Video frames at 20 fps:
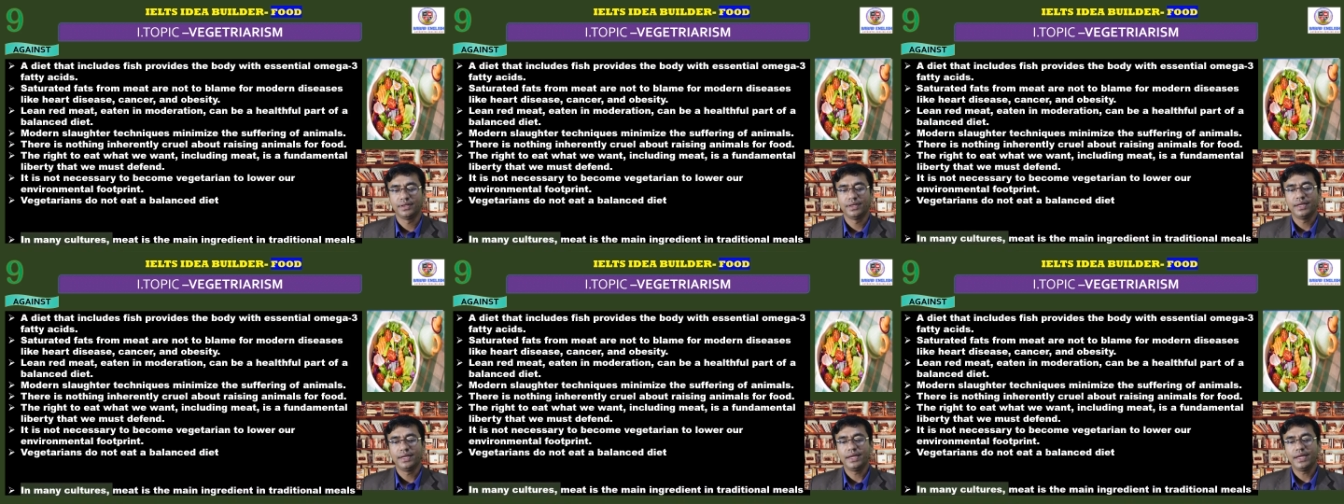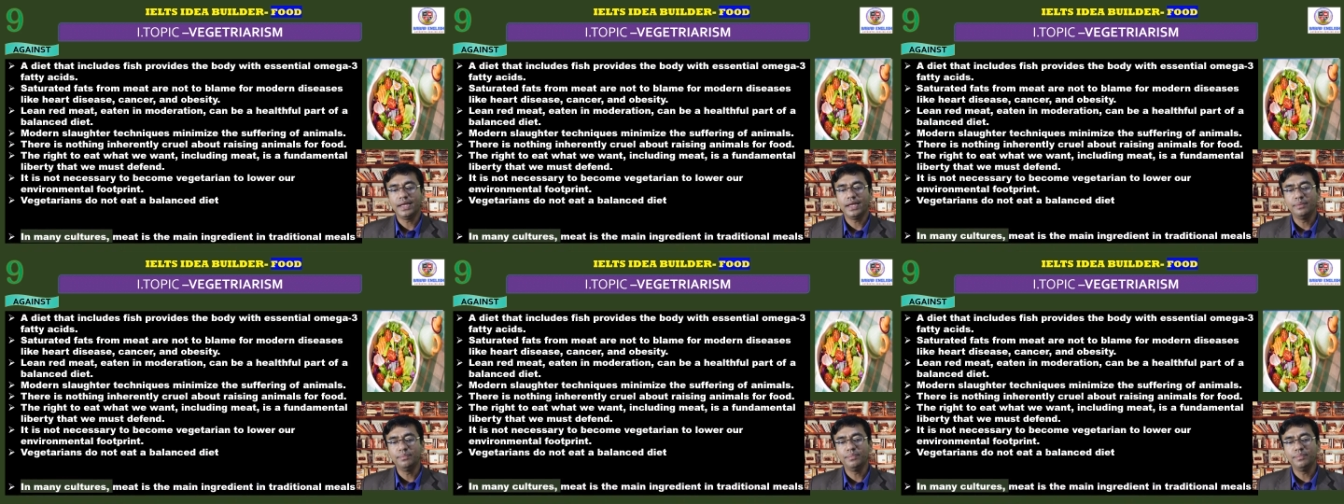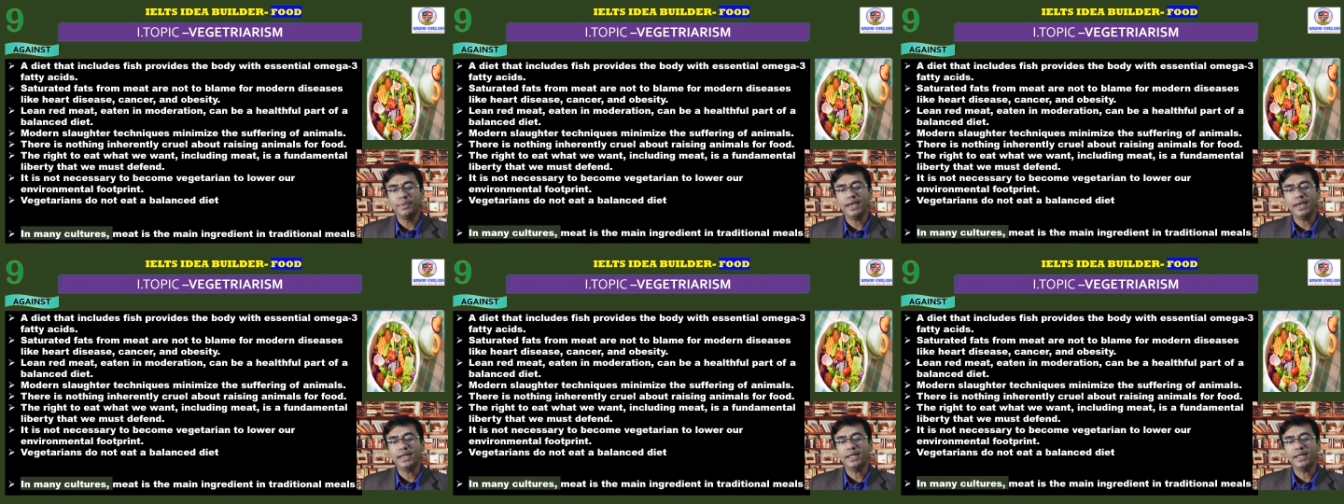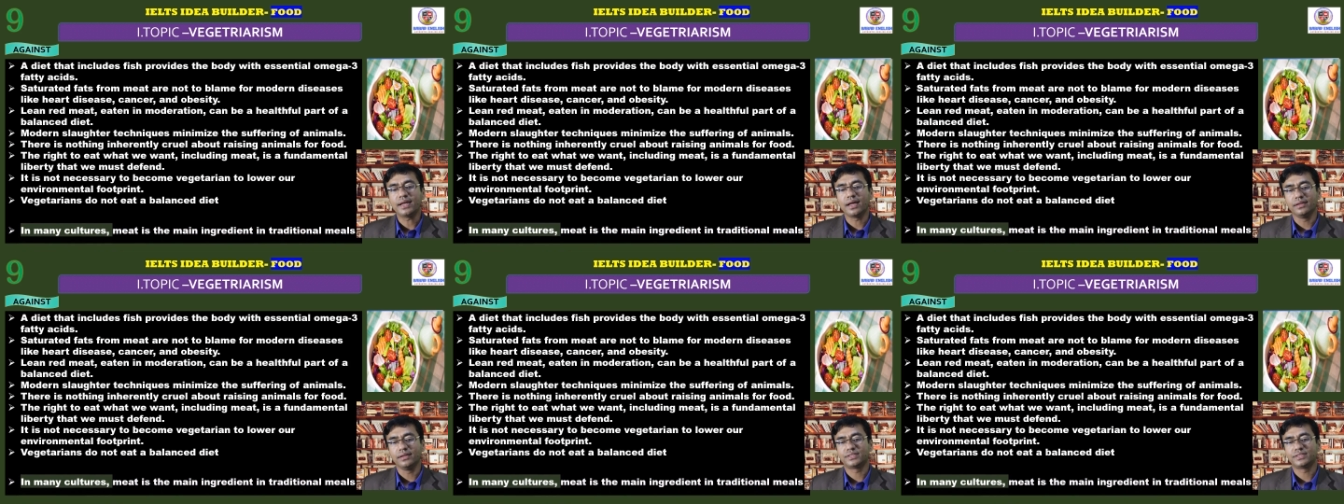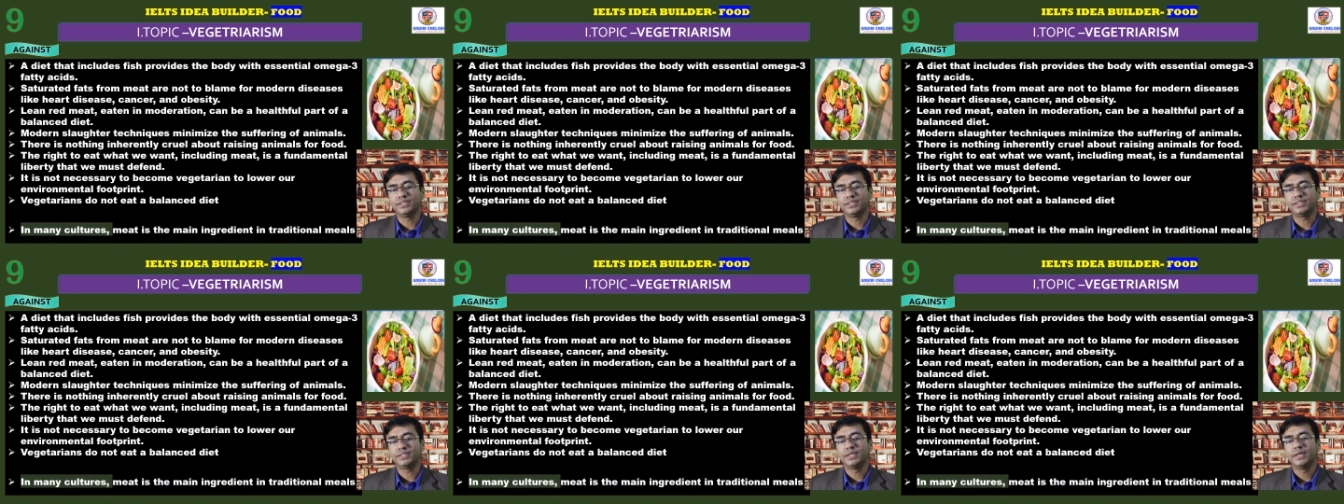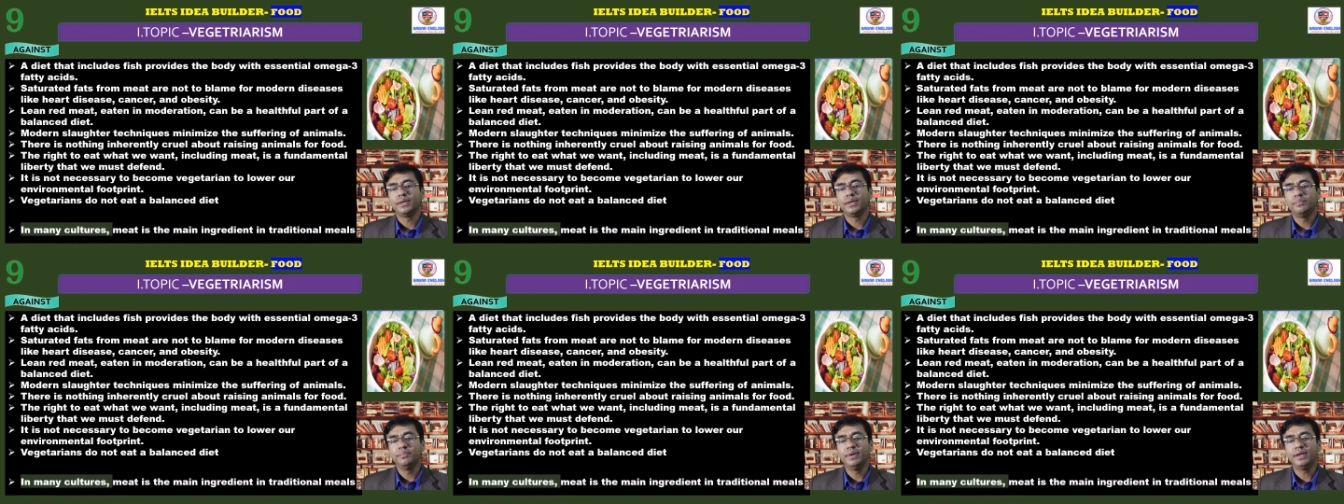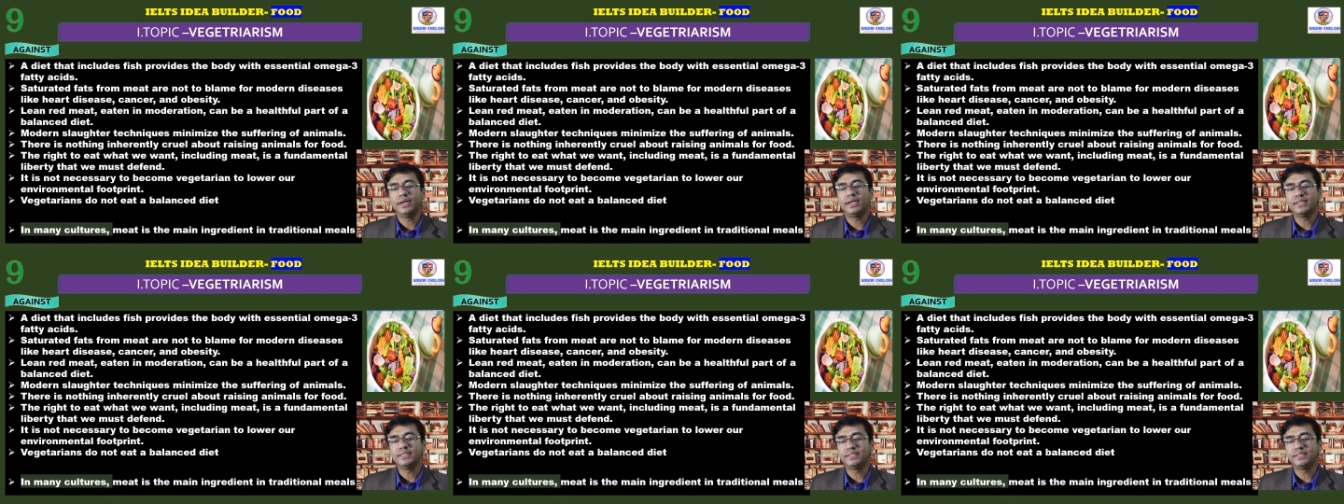In many cultures, meat
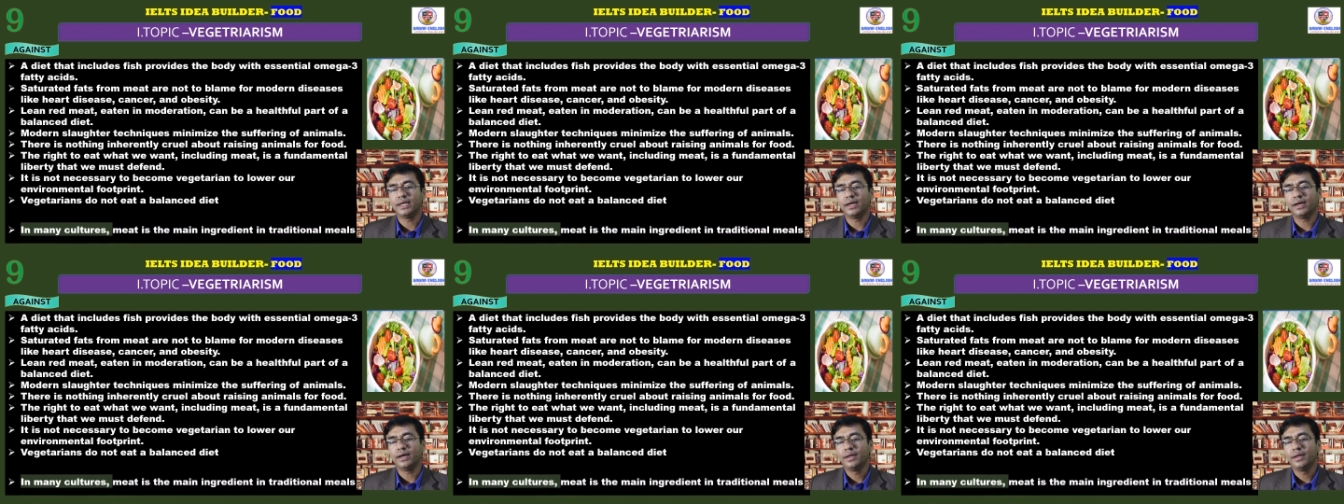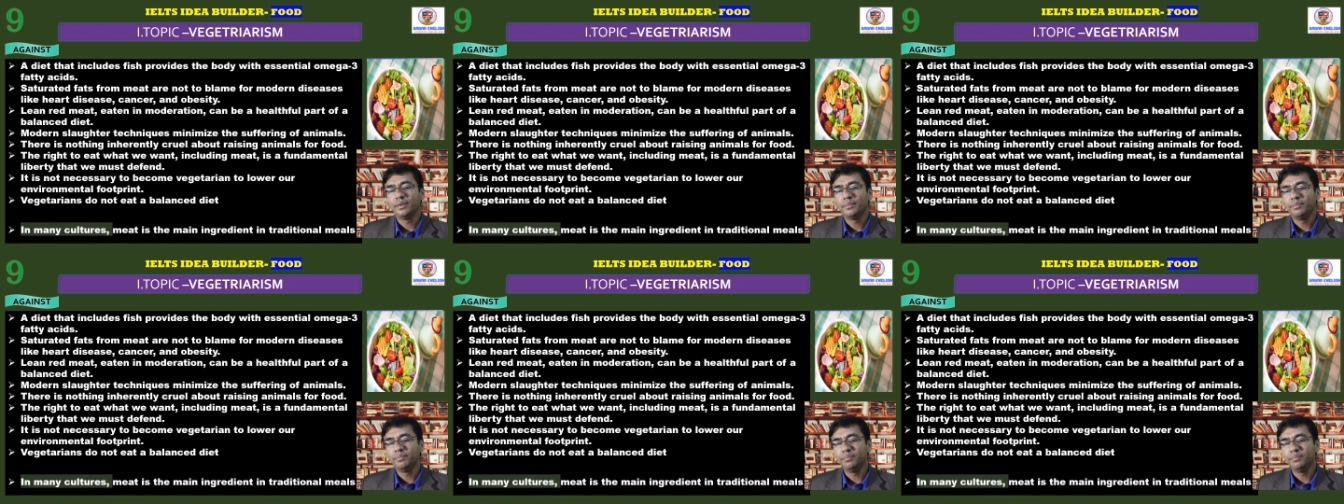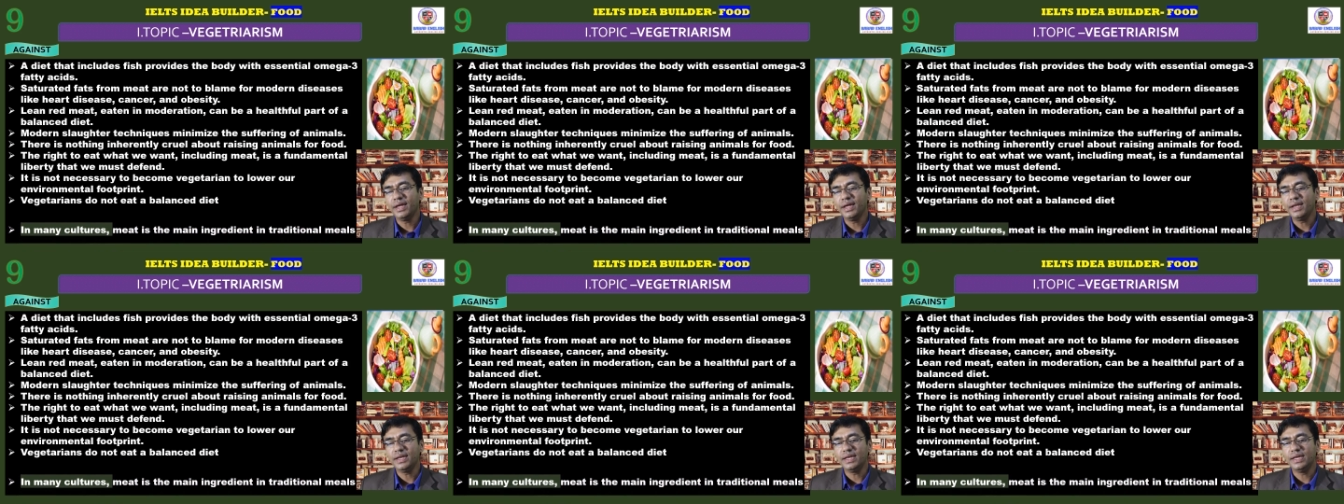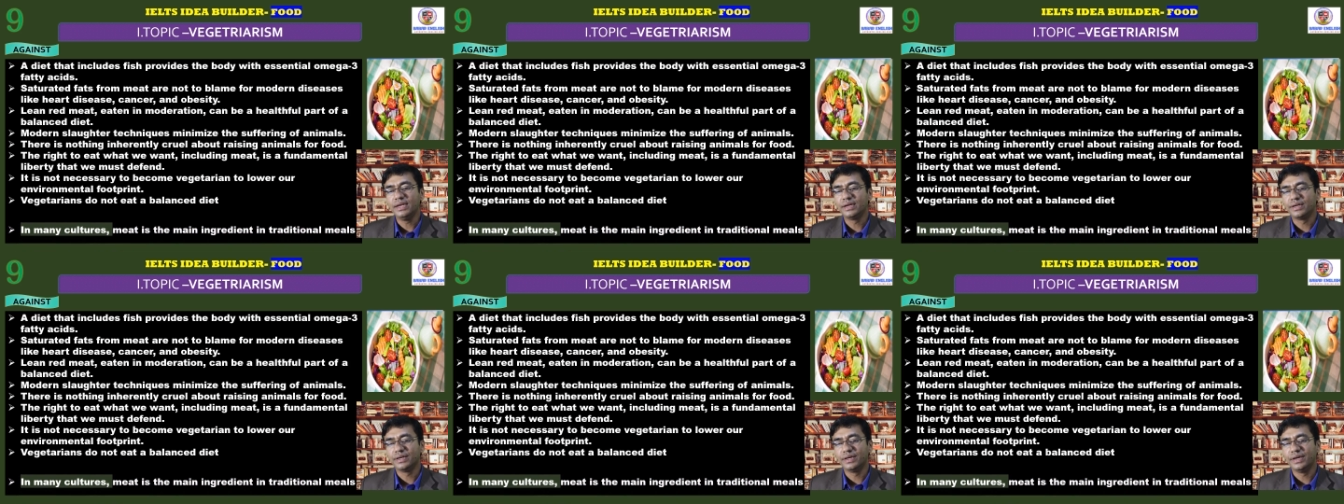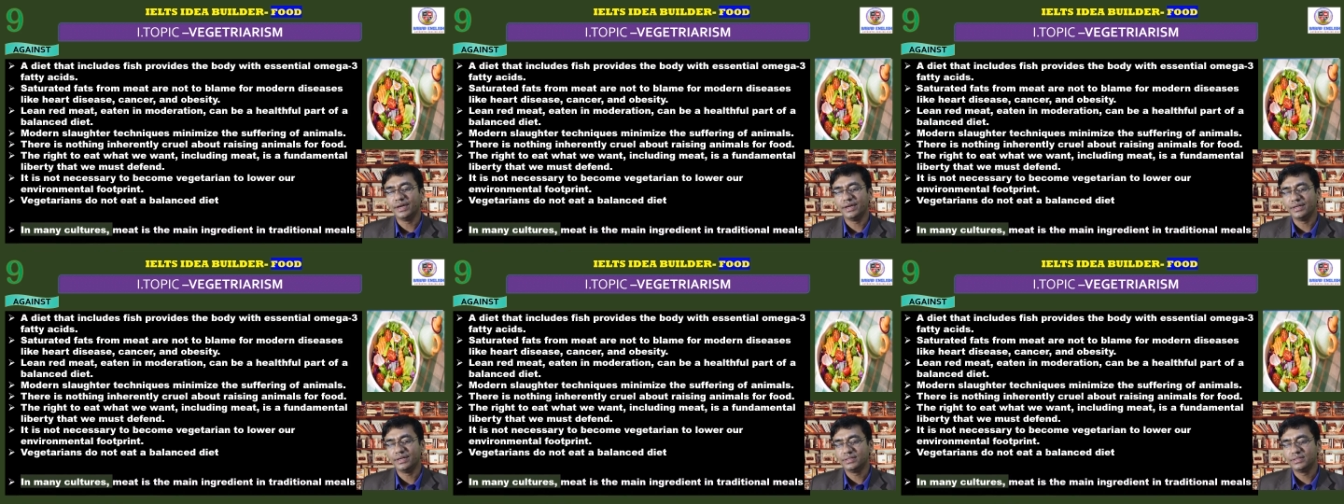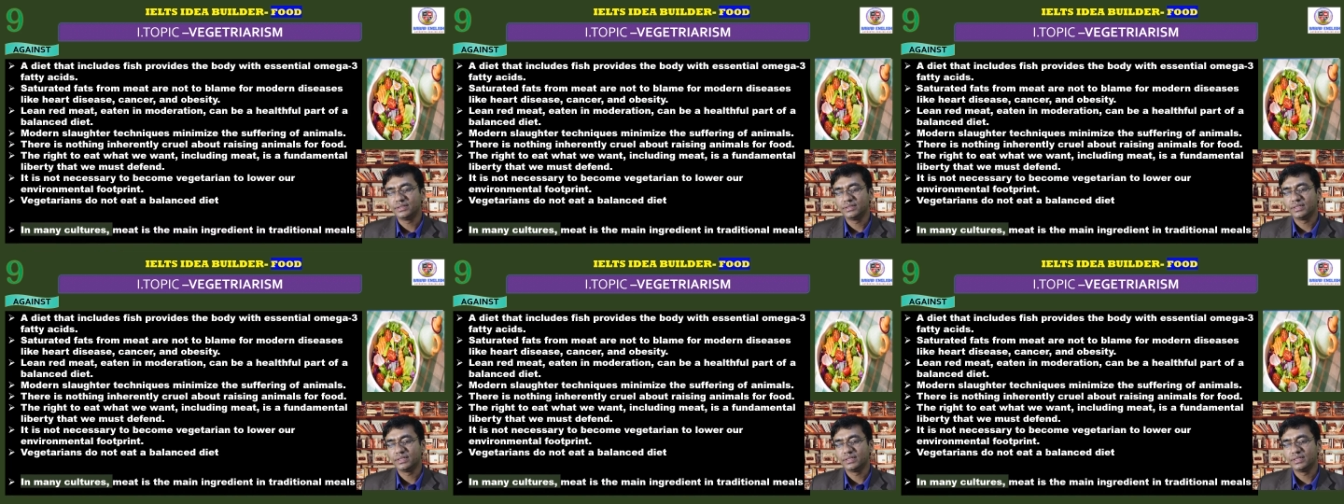is the main ingredient